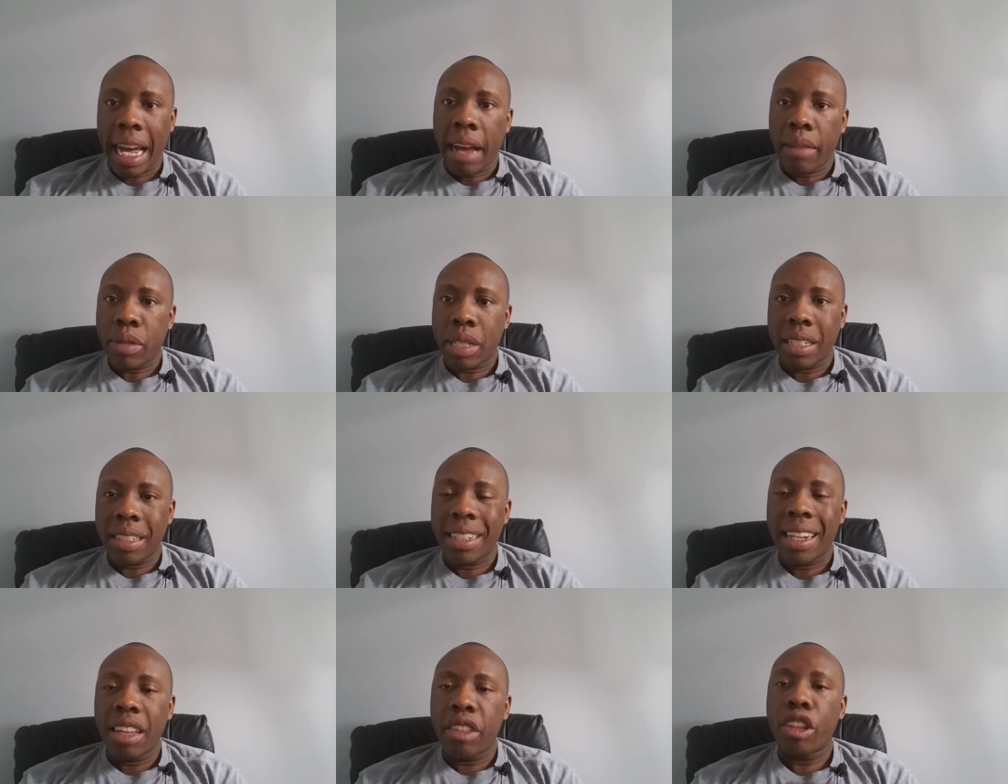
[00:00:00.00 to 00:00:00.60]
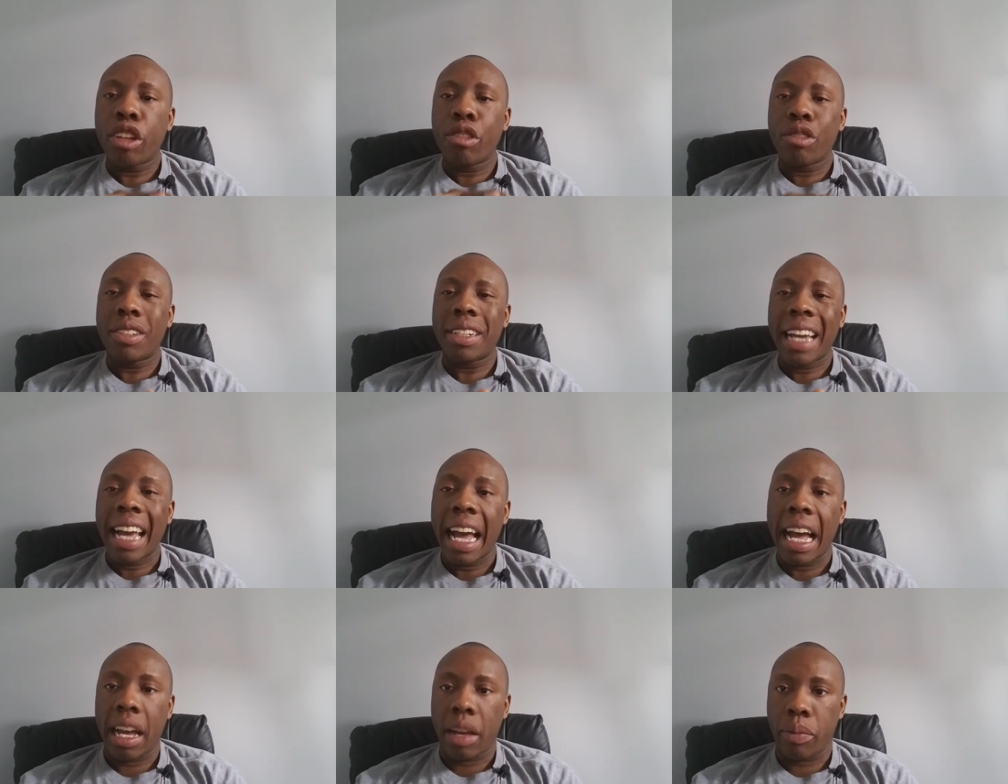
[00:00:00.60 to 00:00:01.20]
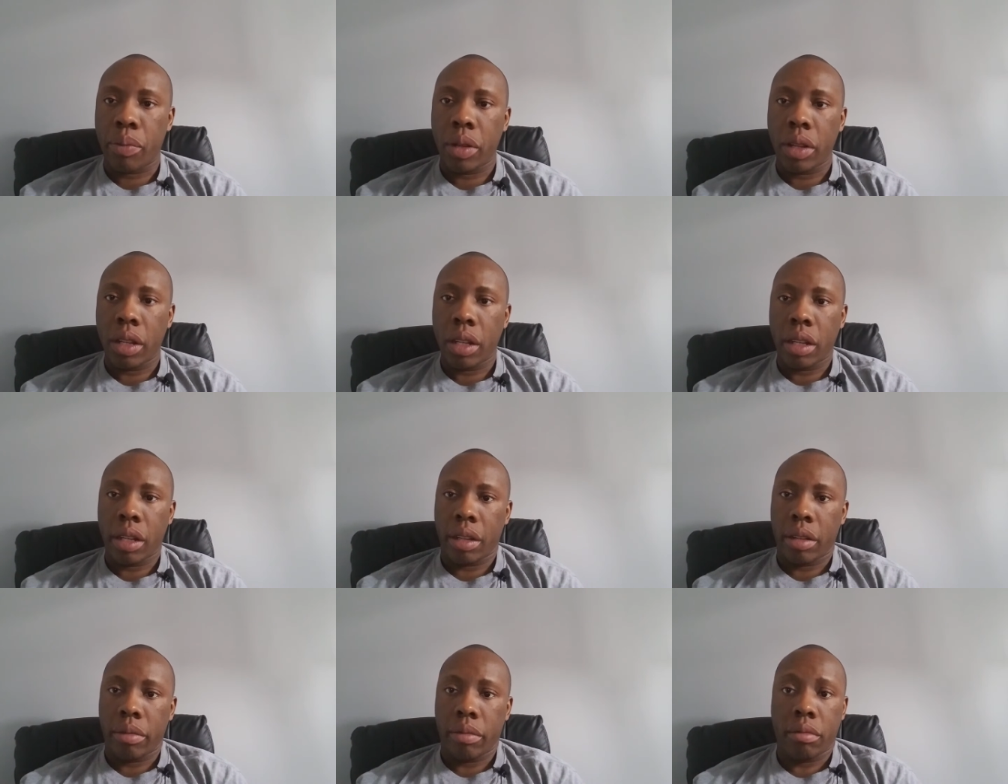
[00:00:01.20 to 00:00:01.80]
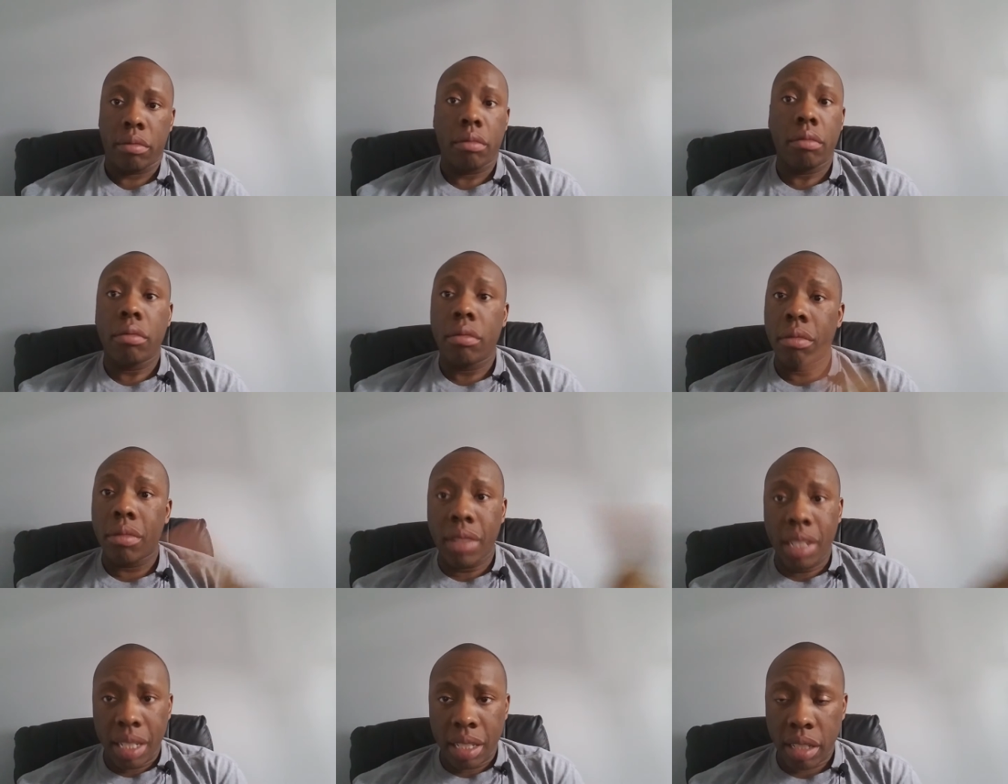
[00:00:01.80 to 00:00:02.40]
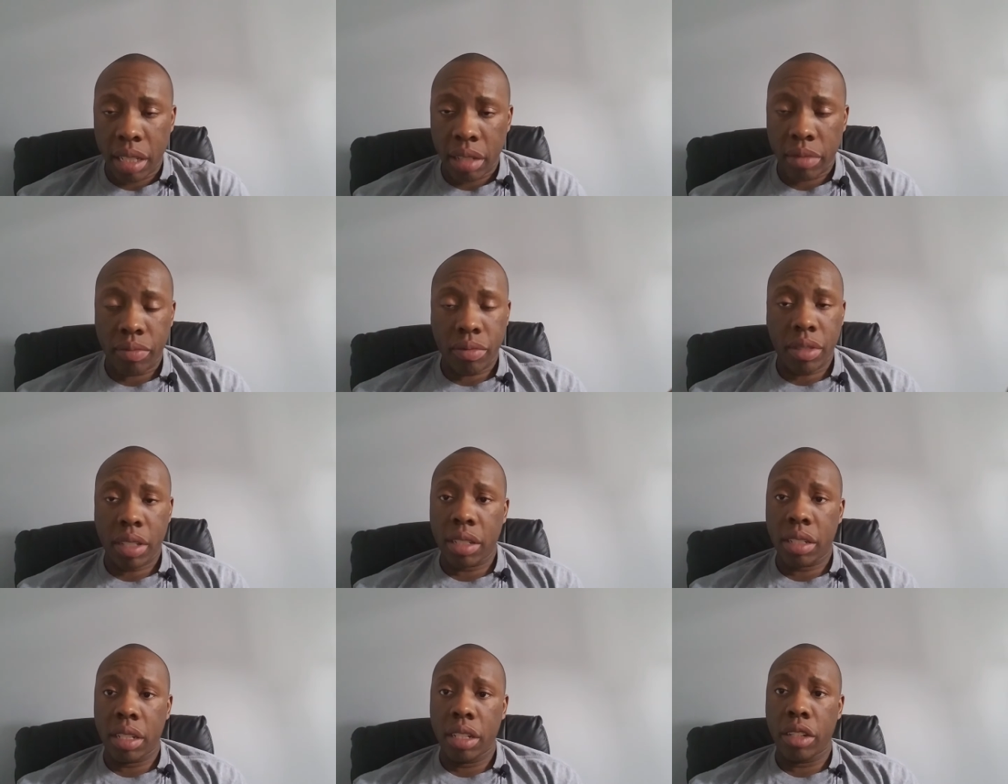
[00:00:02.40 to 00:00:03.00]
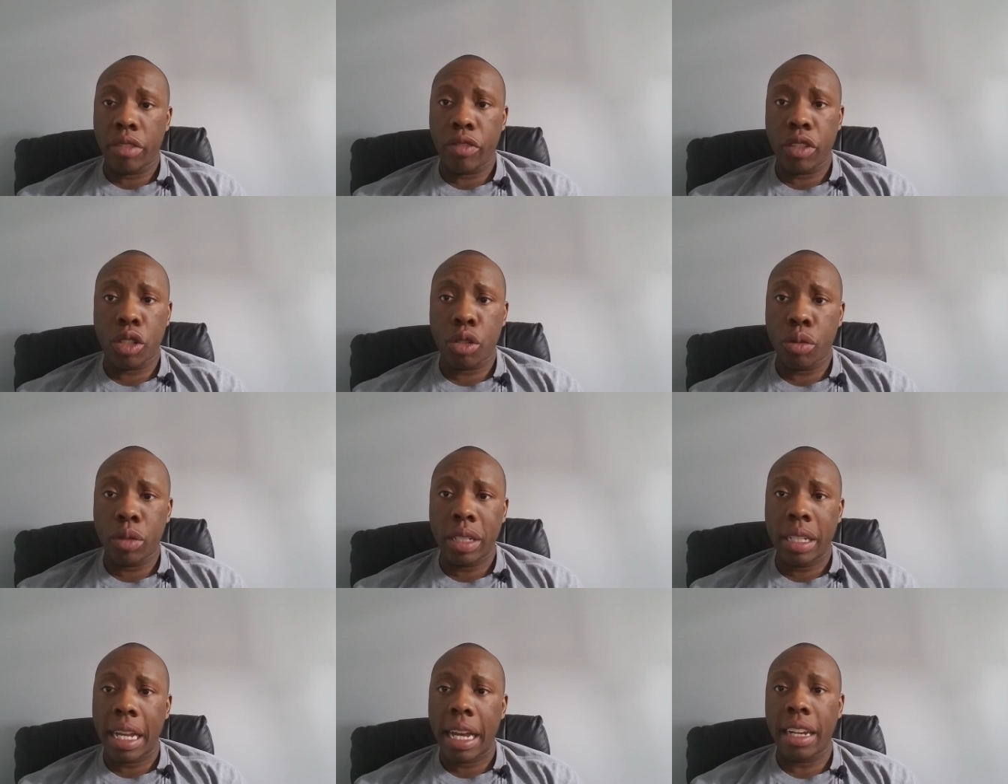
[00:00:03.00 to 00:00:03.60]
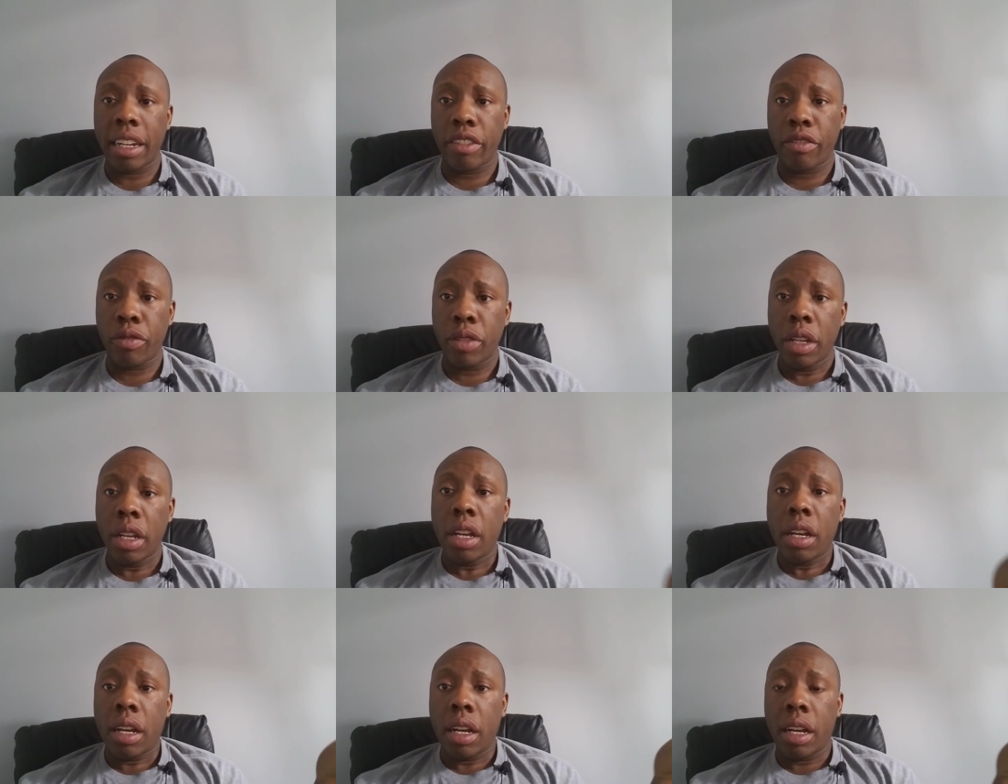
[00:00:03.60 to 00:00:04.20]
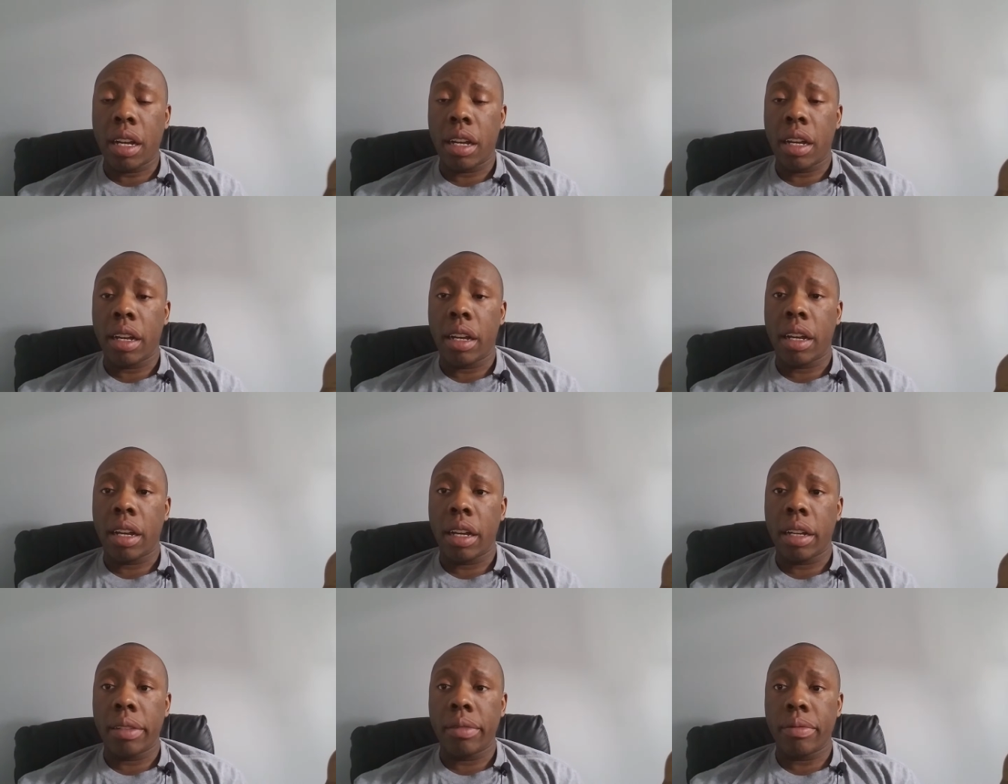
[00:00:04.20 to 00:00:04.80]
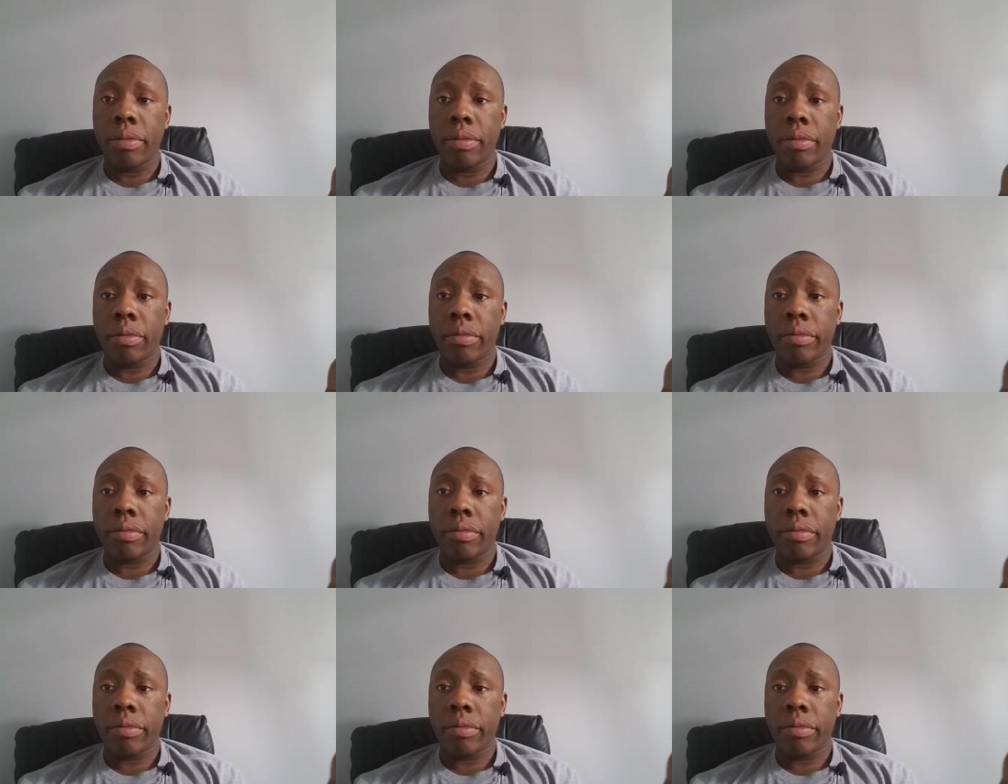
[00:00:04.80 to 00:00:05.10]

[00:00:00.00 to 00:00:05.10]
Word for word: cops had done their job, this this individual would not have uh, uh,